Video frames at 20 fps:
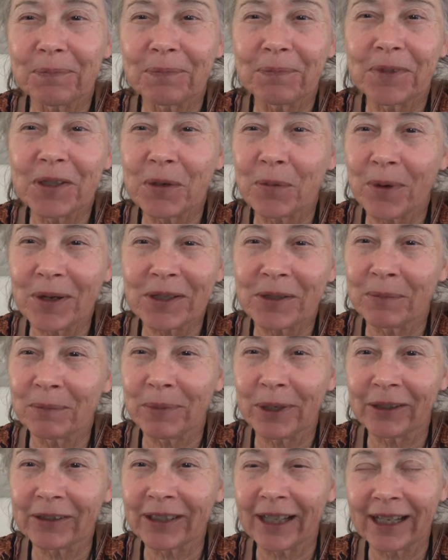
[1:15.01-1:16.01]
She wasn't
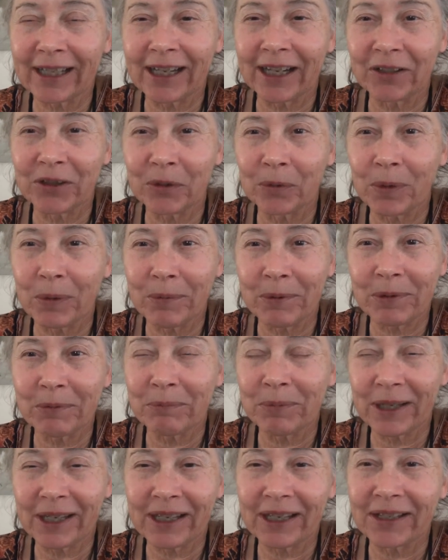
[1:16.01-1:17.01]
built like other women
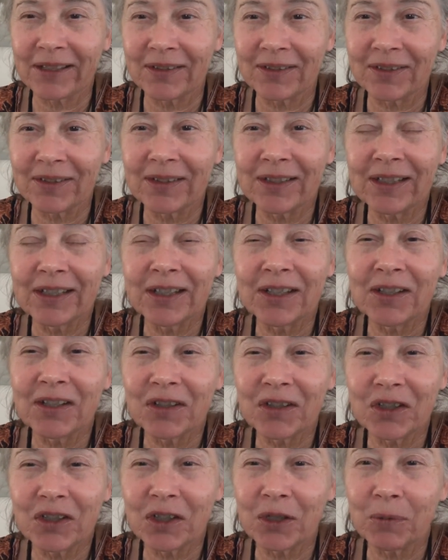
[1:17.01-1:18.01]
because
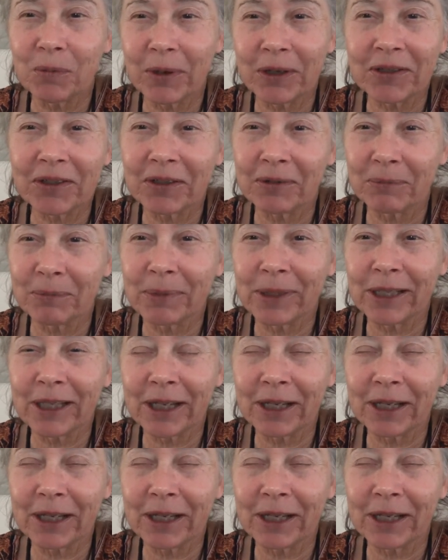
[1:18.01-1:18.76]
she wasn't